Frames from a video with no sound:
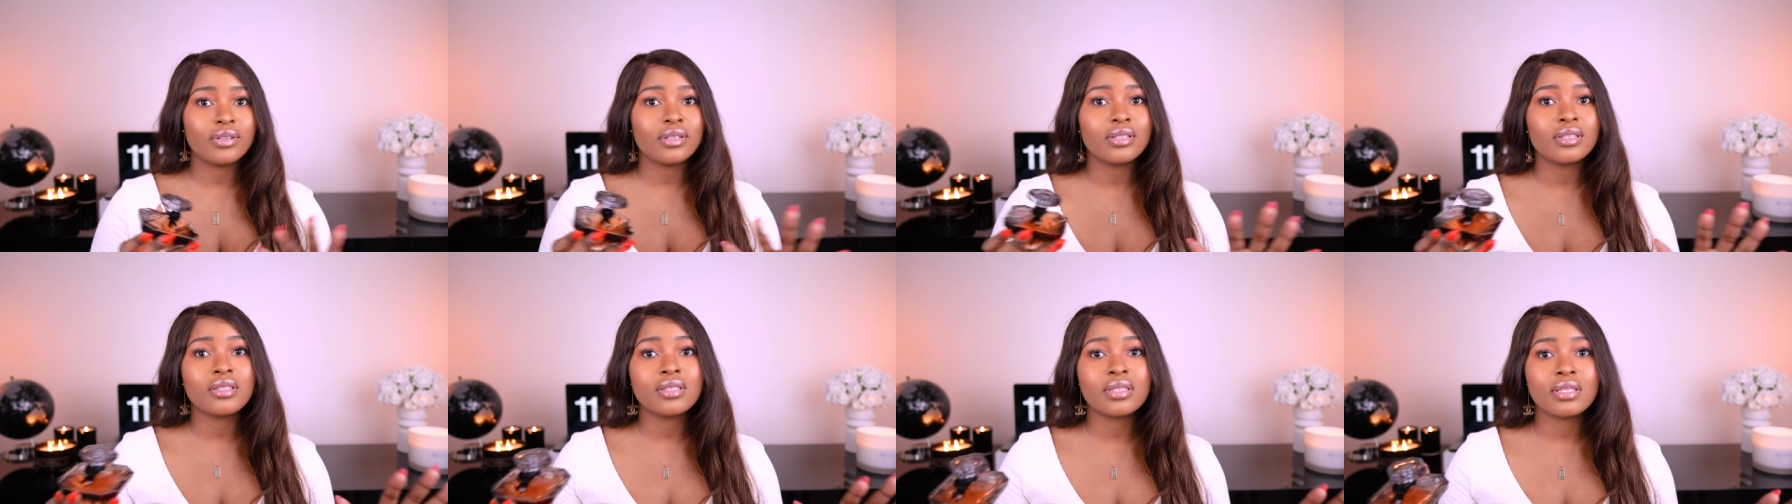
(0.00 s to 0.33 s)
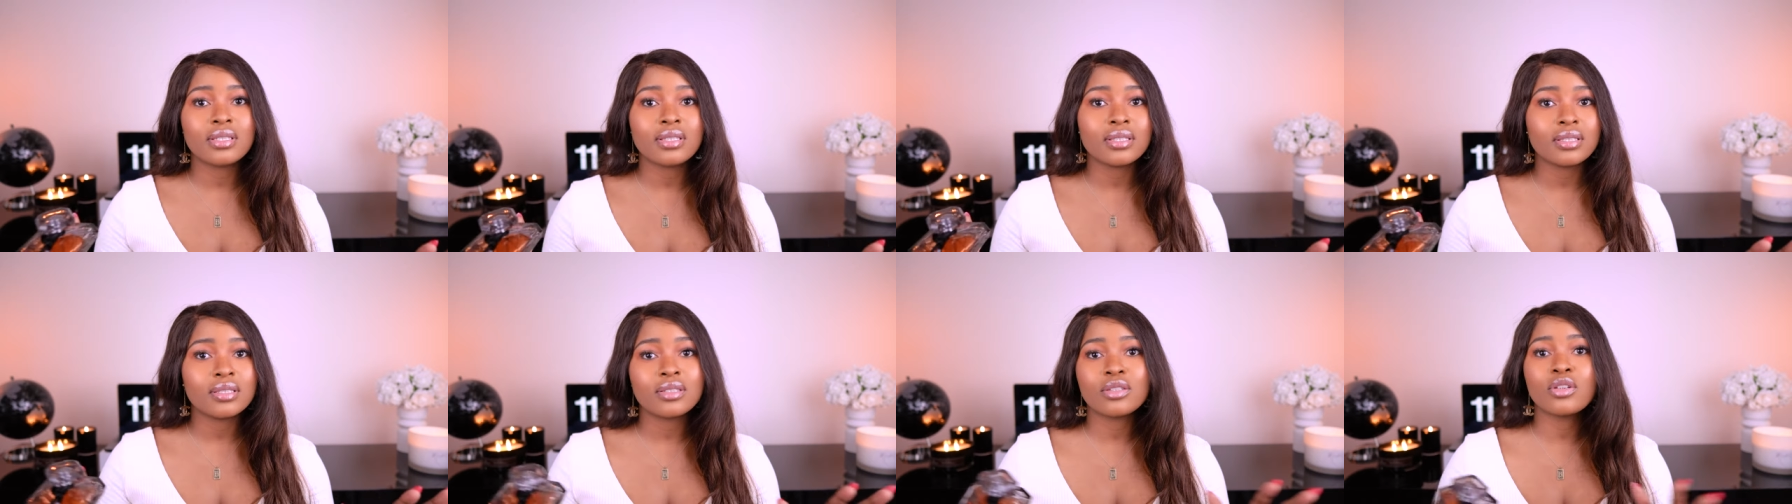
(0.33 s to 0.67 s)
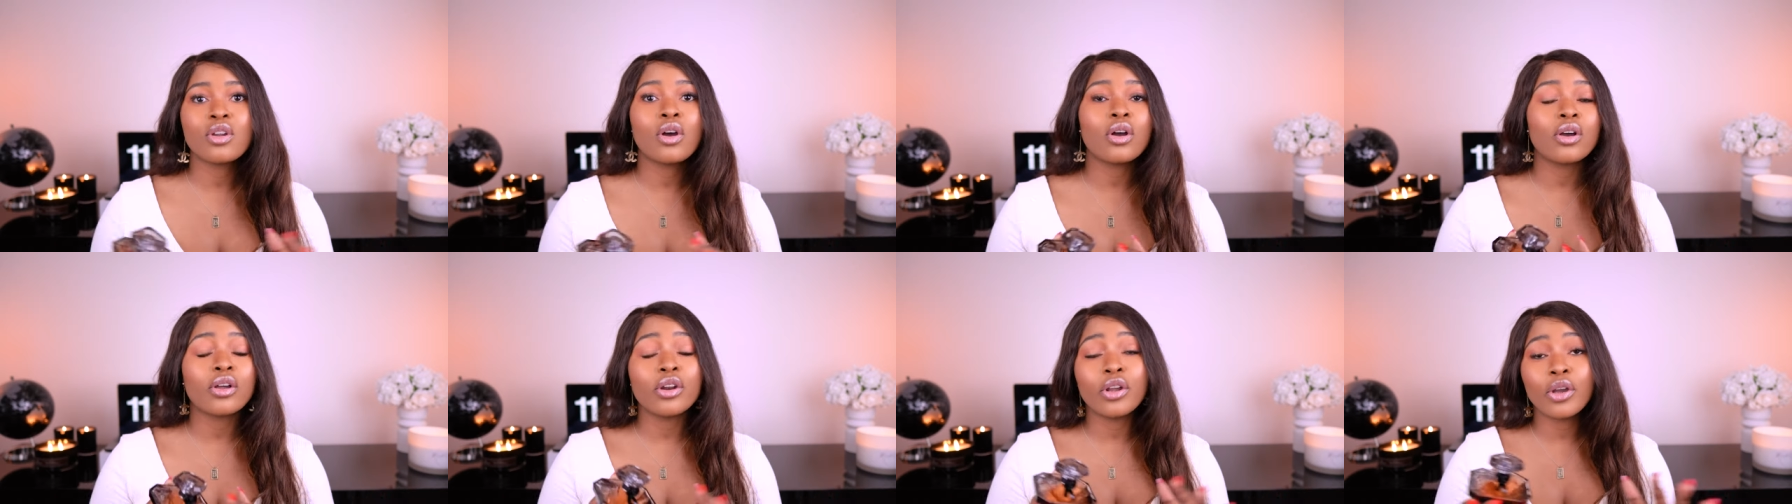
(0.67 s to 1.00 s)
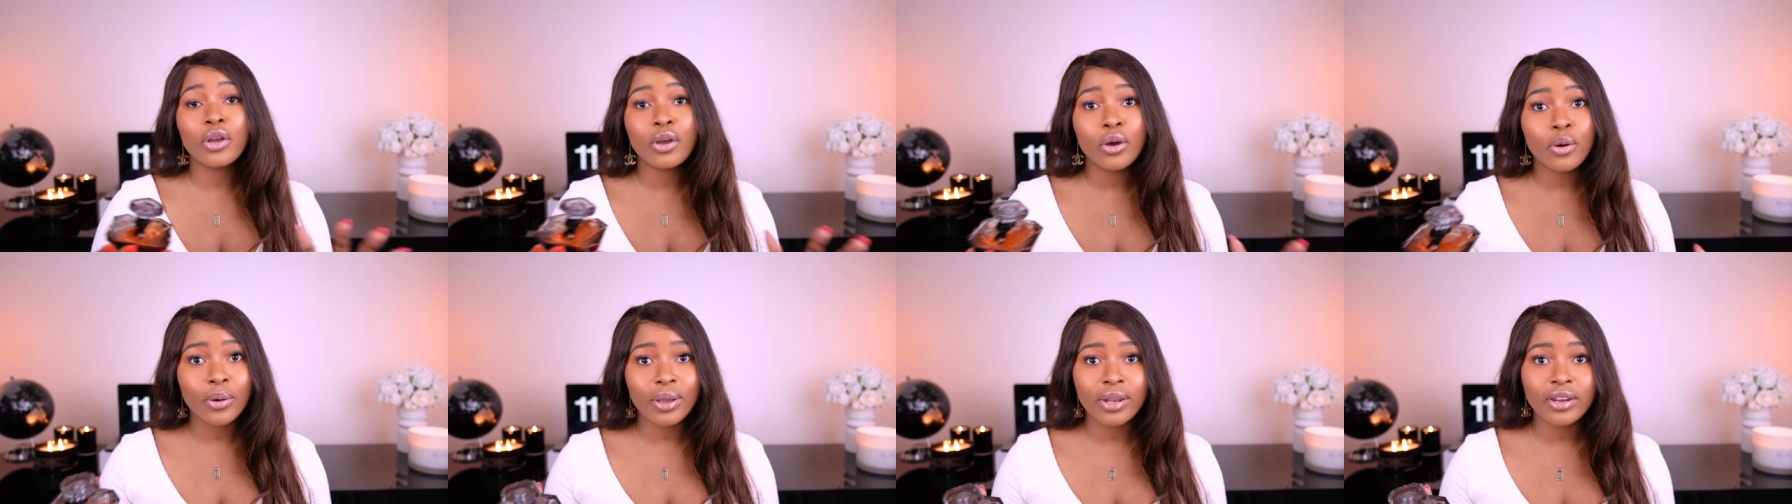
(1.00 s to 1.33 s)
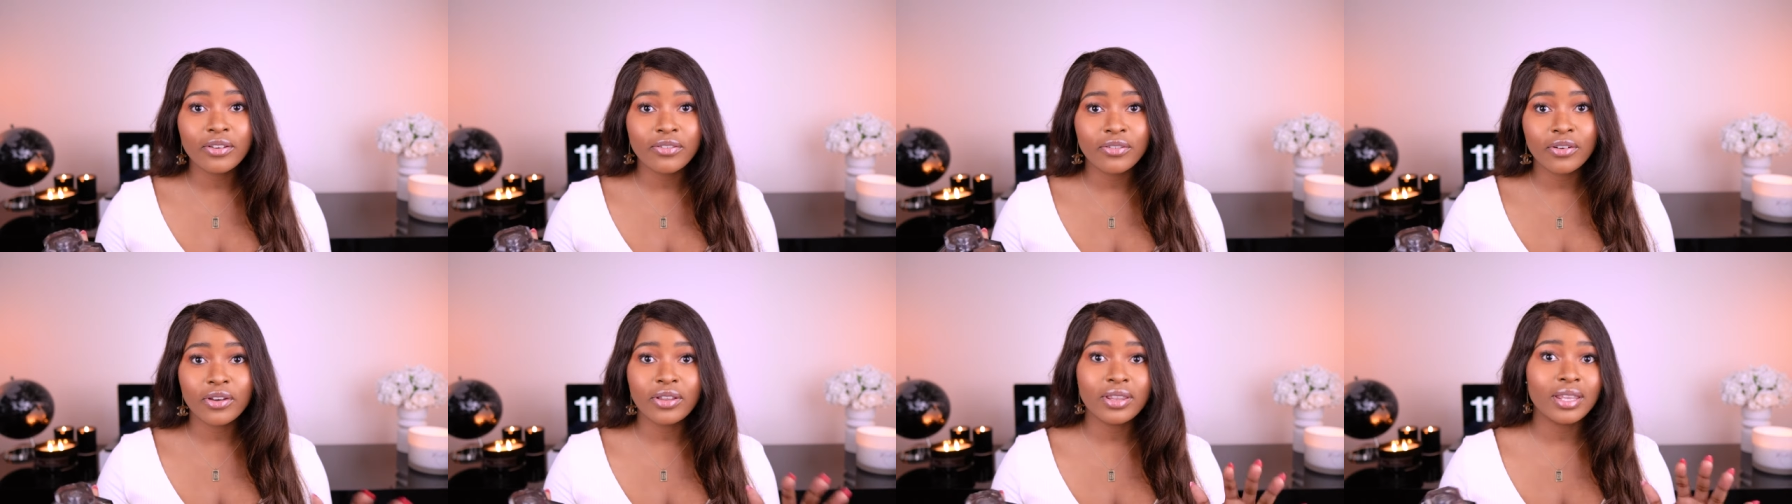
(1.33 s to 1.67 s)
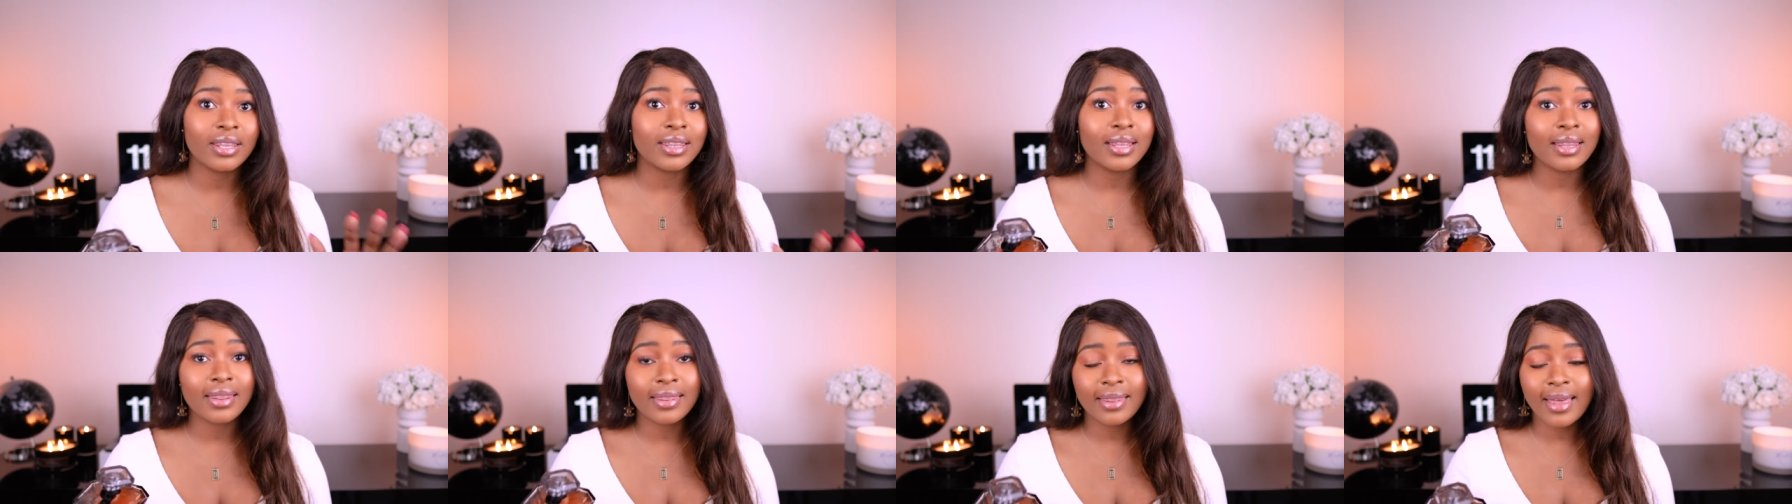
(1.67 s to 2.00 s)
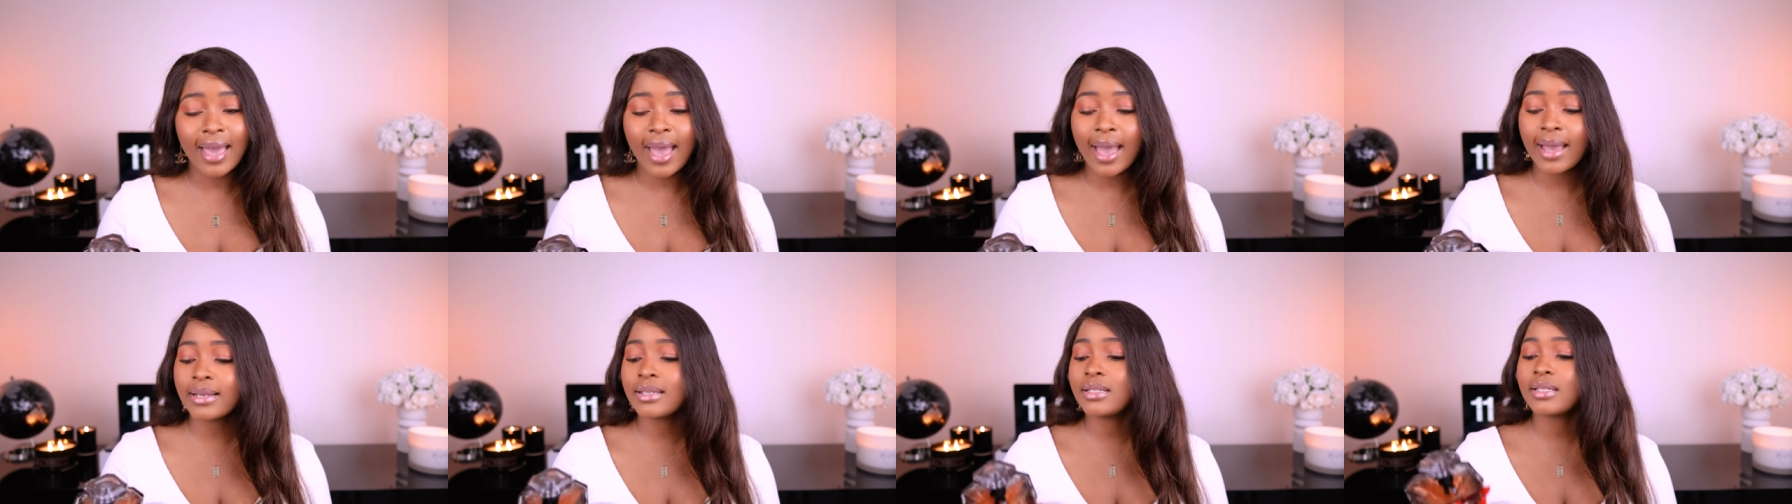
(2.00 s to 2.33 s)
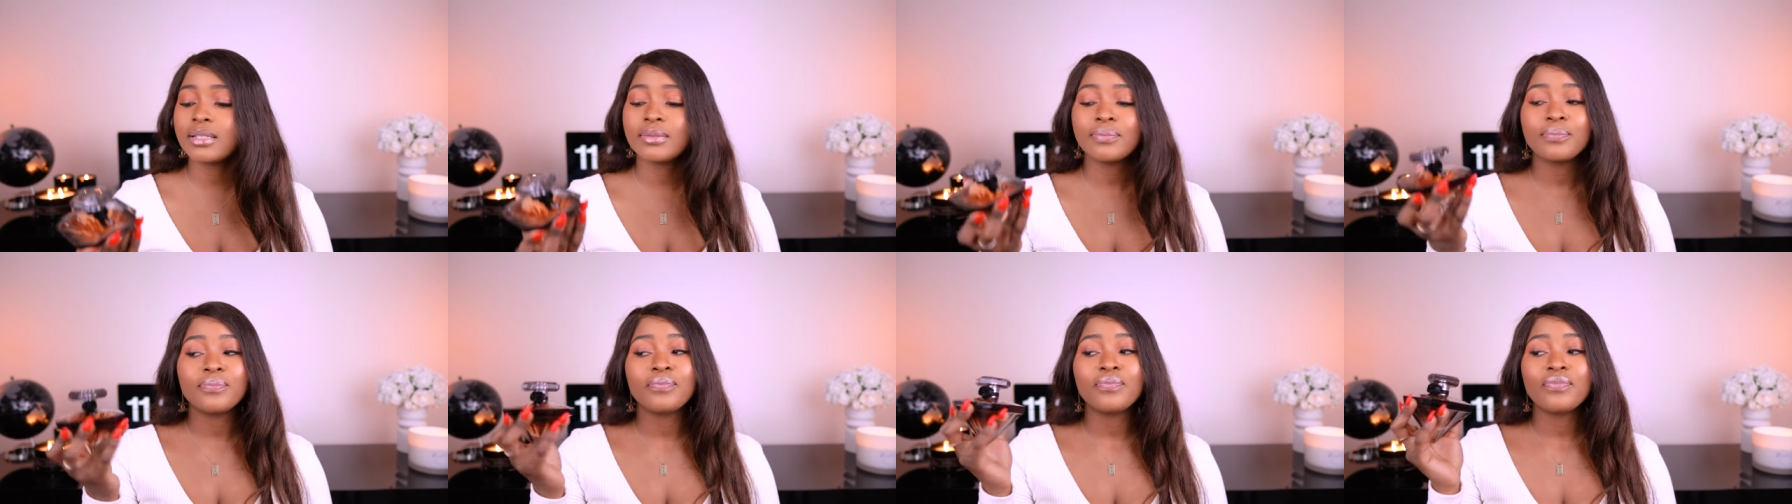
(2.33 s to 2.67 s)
it's, it's not gonna go any further than that.